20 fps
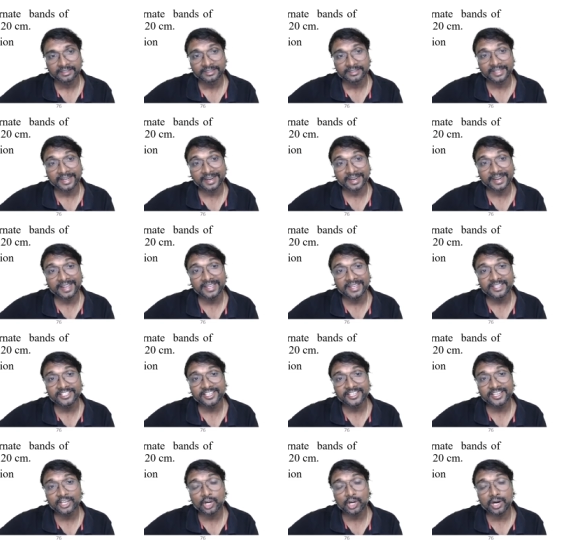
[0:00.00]

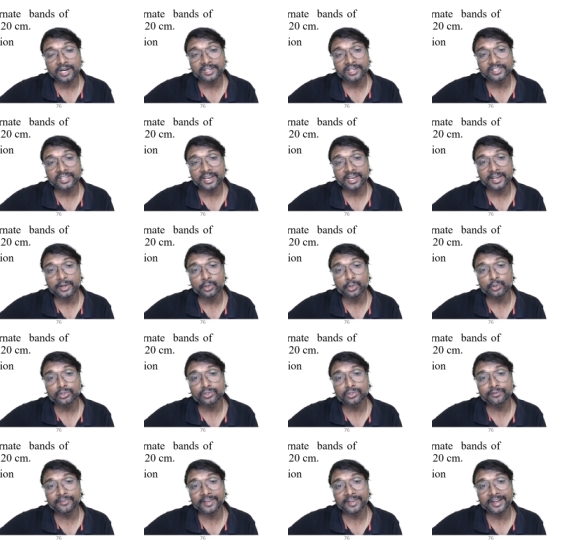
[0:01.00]
Ranging rods are
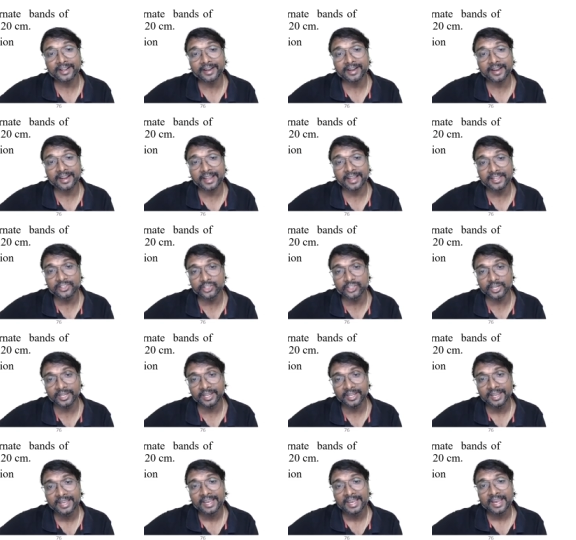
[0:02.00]
used for
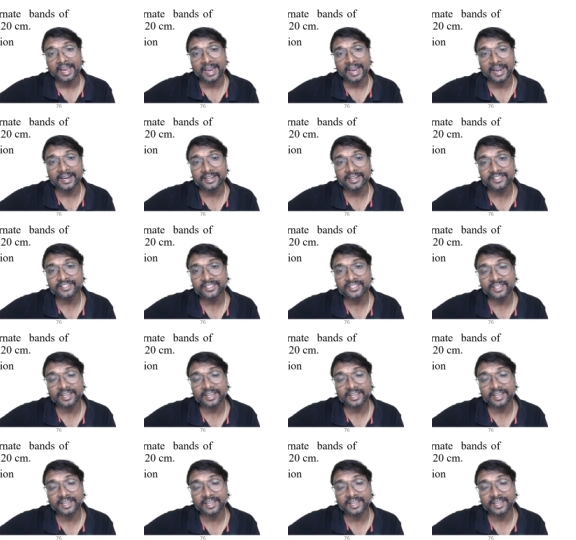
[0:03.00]
ranging and